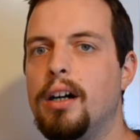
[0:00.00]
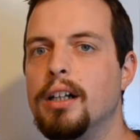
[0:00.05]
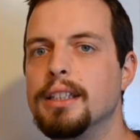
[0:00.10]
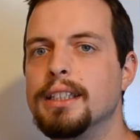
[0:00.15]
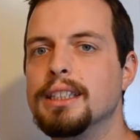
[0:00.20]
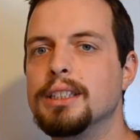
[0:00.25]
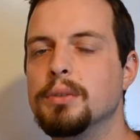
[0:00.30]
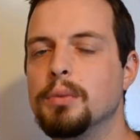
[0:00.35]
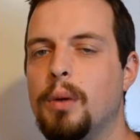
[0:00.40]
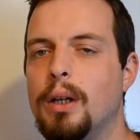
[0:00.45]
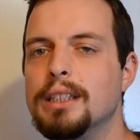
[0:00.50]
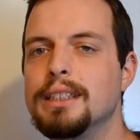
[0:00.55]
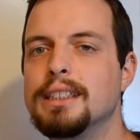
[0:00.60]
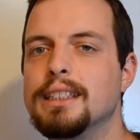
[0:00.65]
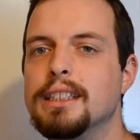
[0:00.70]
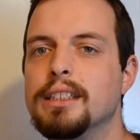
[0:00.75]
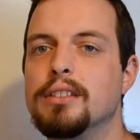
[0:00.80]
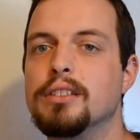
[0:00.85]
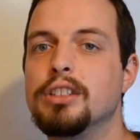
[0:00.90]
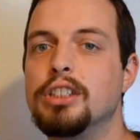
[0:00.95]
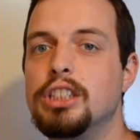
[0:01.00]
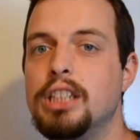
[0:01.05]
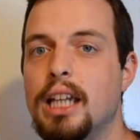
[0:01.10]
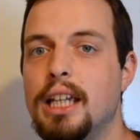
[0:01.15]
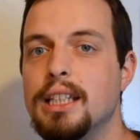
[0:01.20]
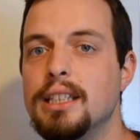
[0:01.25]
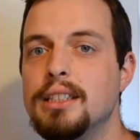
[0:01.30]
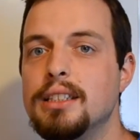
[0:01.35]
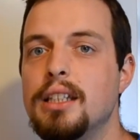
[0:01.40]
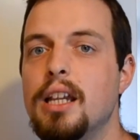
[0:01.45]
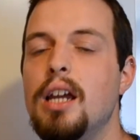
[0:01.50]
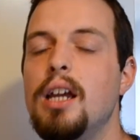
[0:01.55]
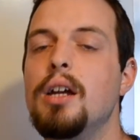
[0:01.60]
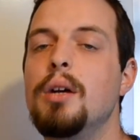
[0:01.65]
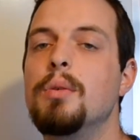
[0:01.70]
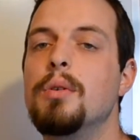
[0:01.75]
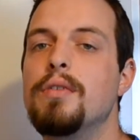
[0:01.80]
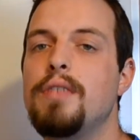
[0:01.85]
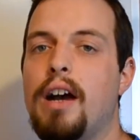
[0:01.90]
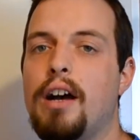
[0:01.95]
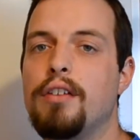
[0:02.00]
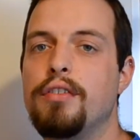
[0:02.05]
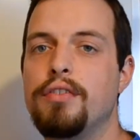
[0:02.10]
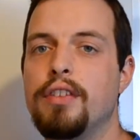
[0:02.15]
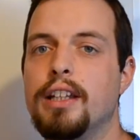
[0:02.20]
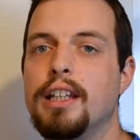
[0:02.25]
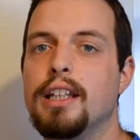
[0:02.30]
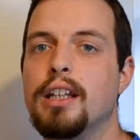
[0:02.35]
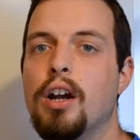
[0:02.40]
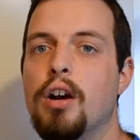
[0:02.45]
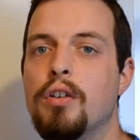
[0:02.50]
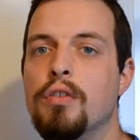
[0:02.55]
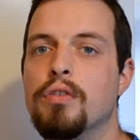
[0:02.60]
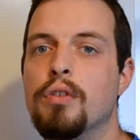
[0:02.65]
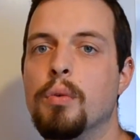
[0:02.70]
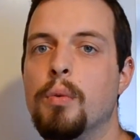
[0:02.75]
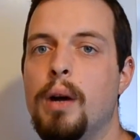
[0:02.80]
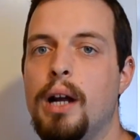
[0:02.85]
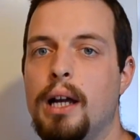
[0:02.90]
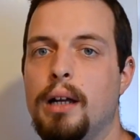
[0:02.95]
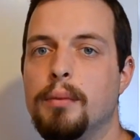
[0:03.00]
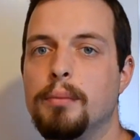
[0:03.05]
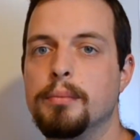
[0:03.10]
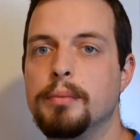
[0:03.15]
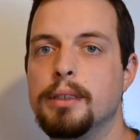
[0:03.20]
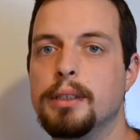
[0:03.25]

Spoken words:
on this one single change without feeling overwhelmed.